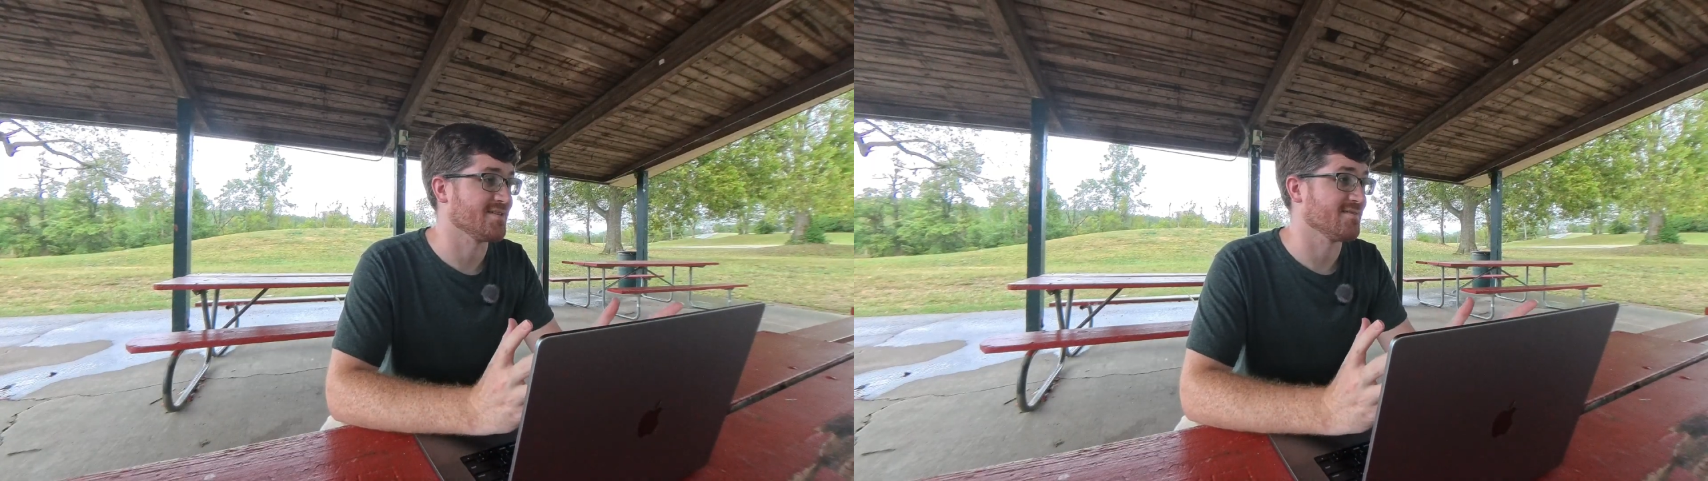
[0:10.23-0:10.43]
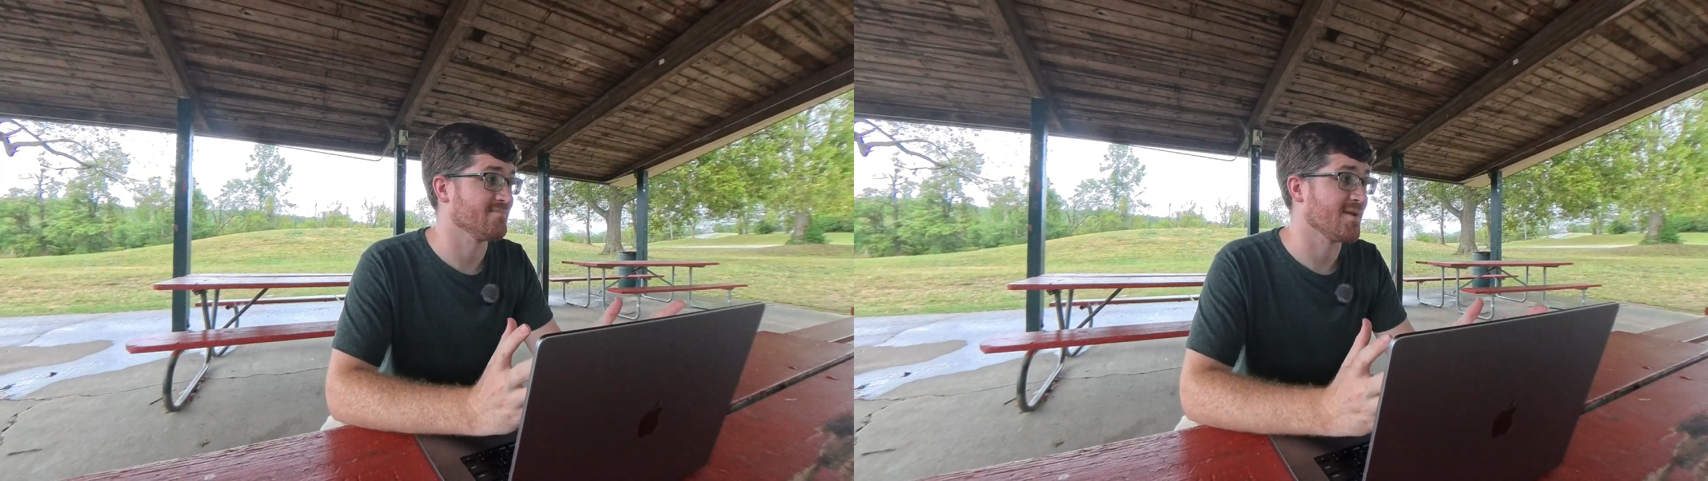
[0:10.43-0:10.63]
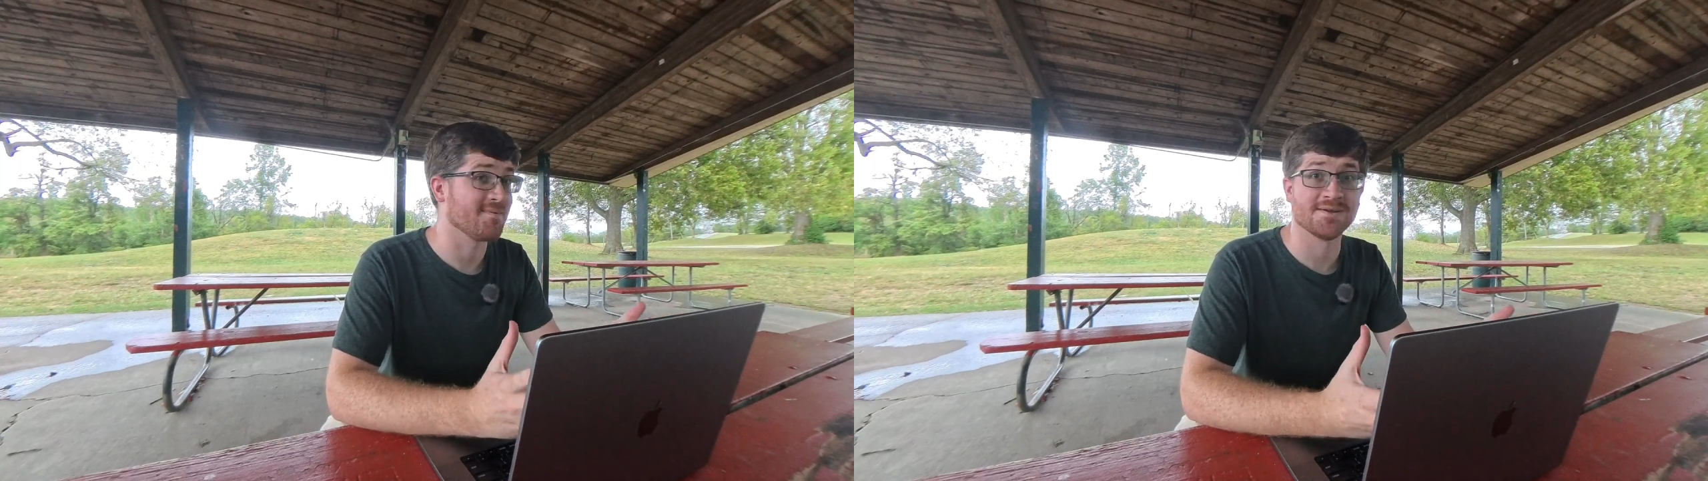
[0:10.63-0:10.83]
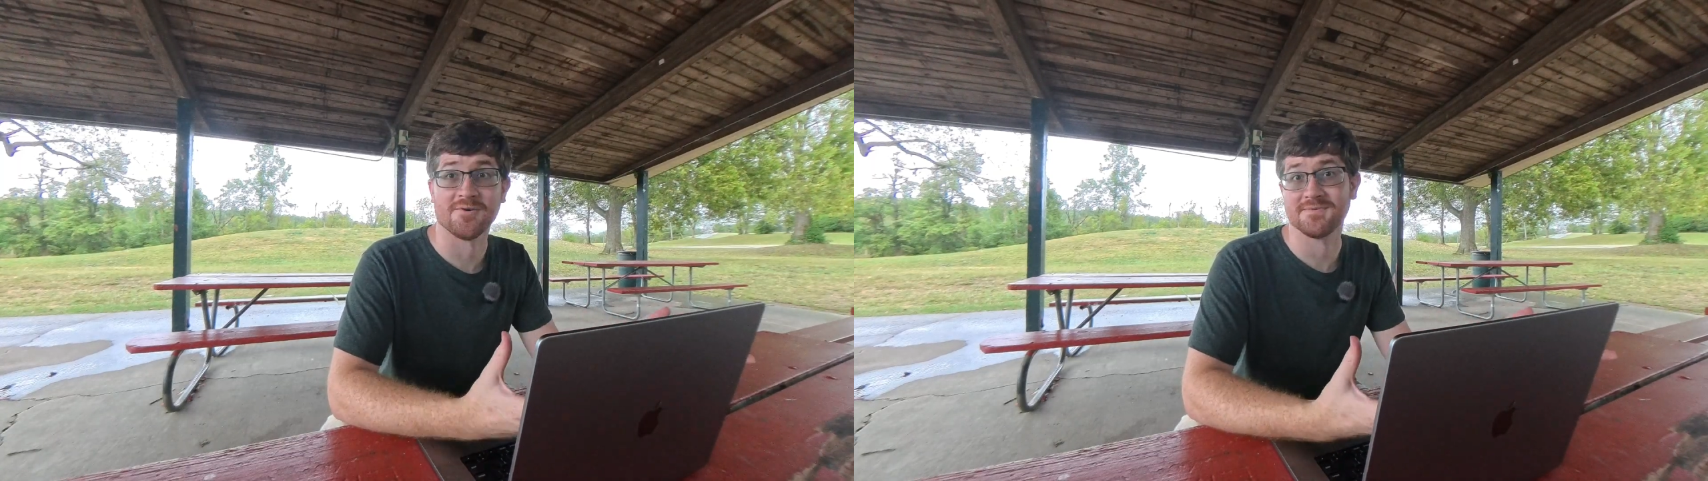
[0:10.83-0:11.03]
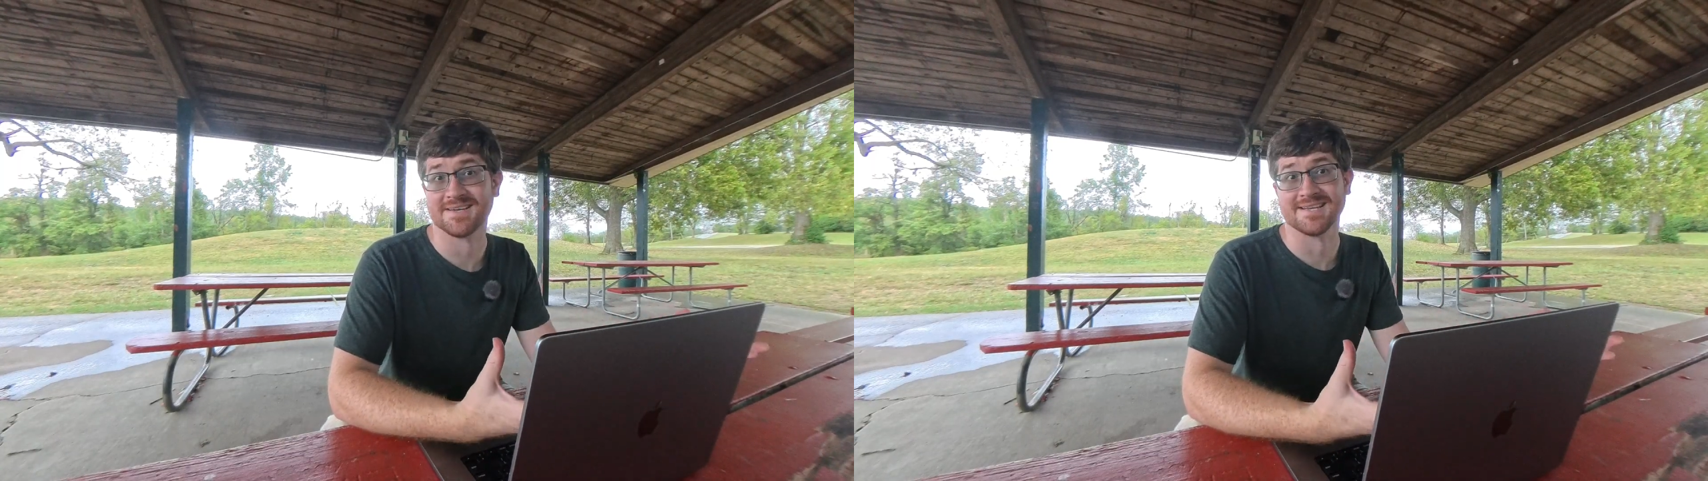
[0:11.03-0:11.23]
to maybe
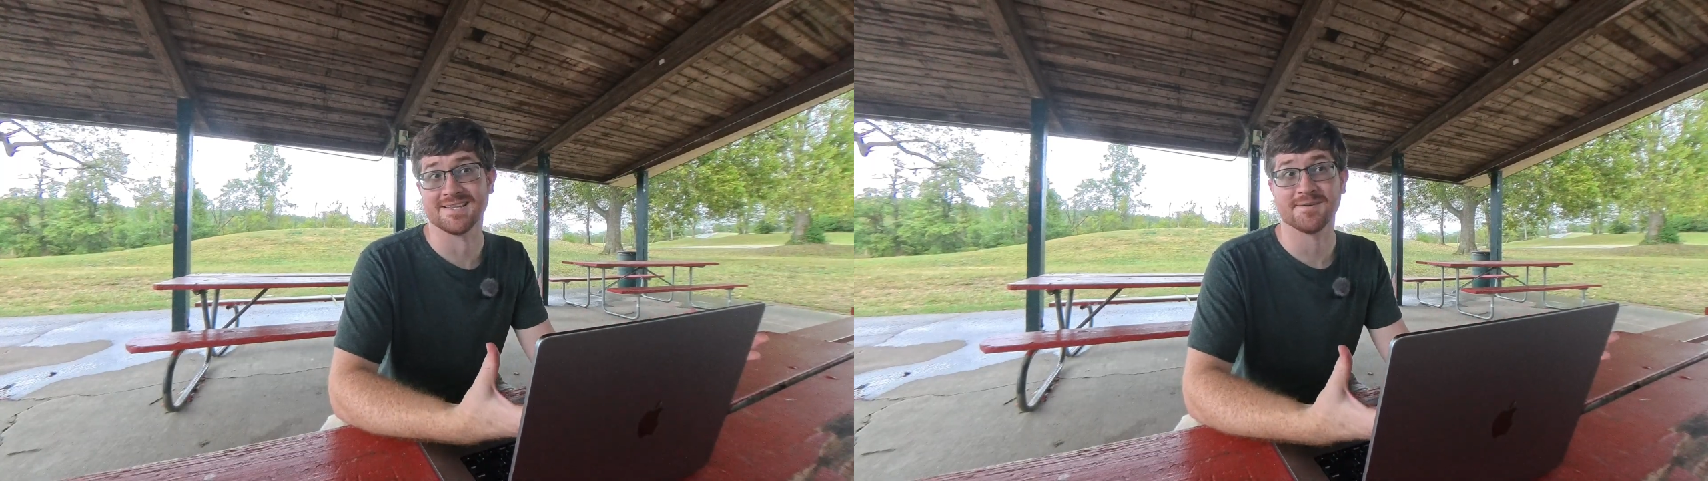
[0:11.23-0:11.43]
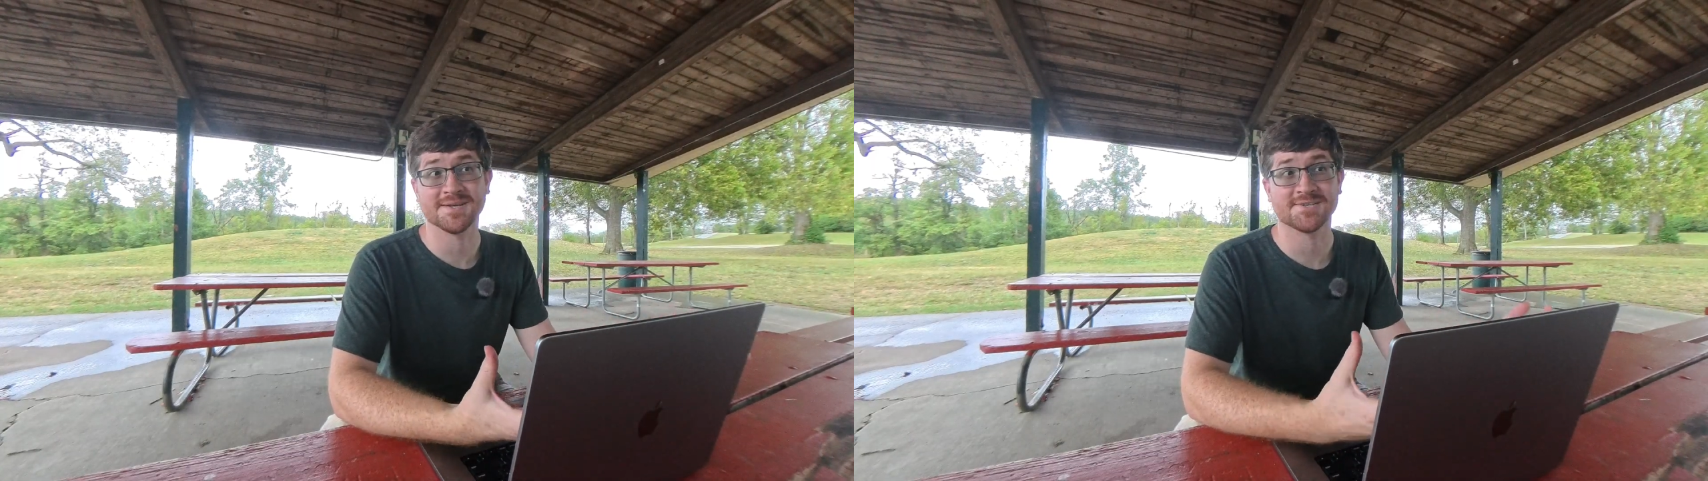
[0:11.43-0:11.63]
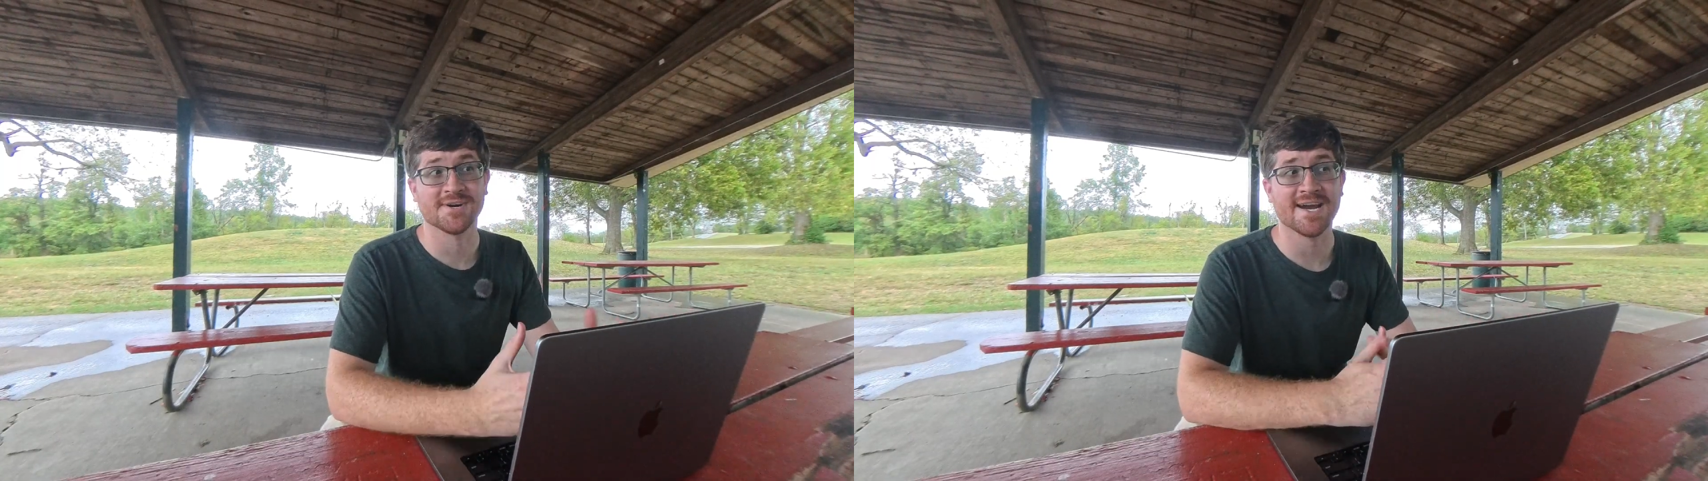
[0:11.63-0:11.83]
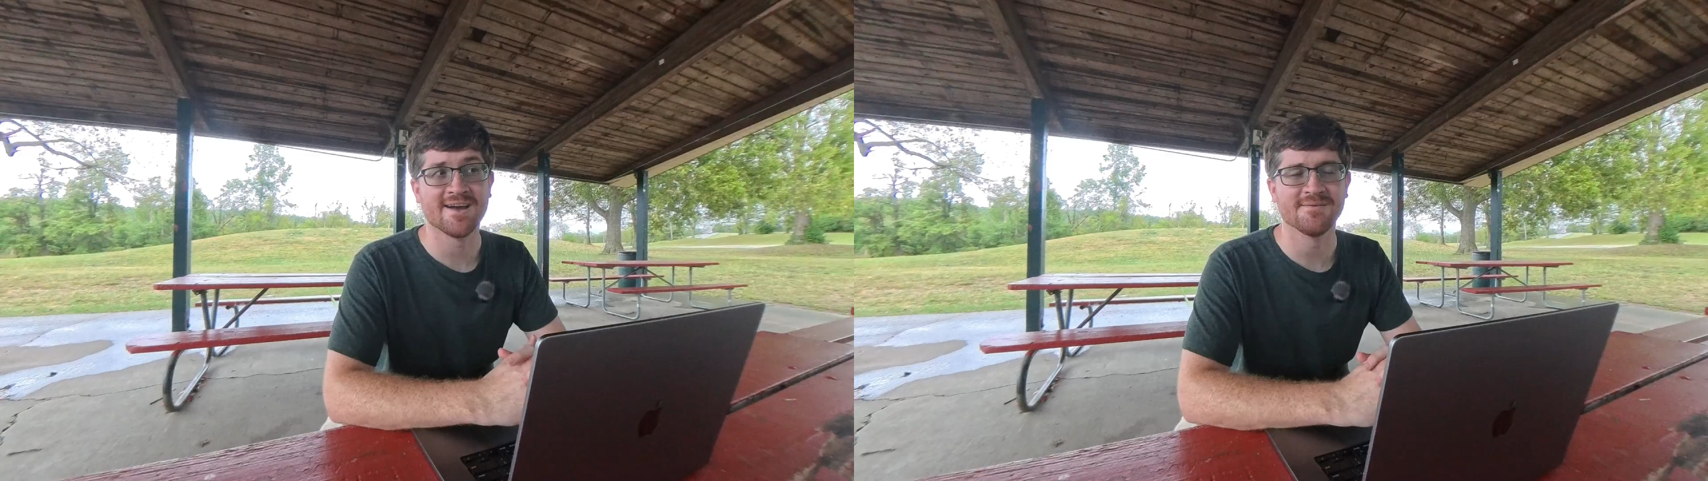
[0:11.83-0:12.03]
hopefully a little bit dry